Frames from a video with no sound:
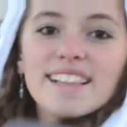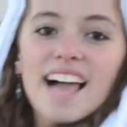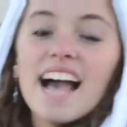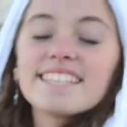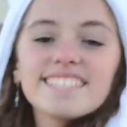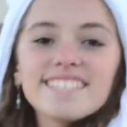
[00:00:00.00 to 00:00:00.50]

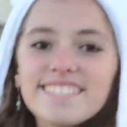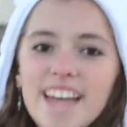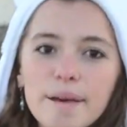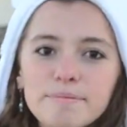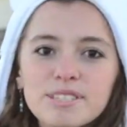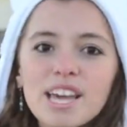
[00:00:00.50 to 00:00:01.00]
class, it's
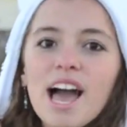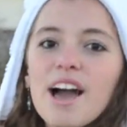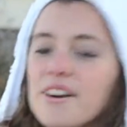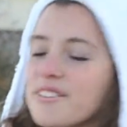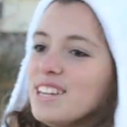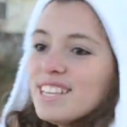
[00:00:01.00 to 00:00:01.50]
time to
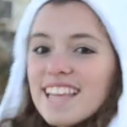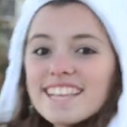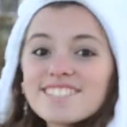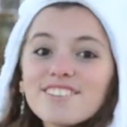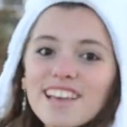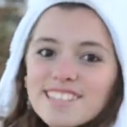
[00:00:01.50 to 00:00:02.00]
go. Let's
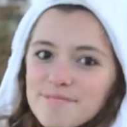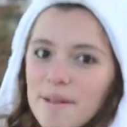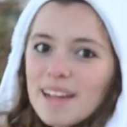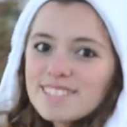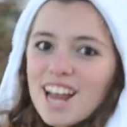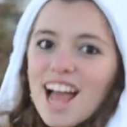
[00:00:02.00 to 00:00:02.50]
go get some
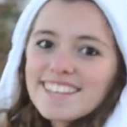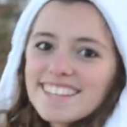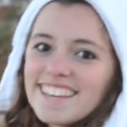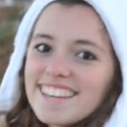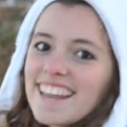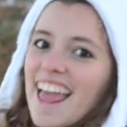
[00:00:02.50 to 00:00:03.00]
hot
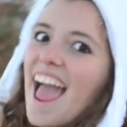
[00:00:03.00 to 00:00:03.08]
chocolate.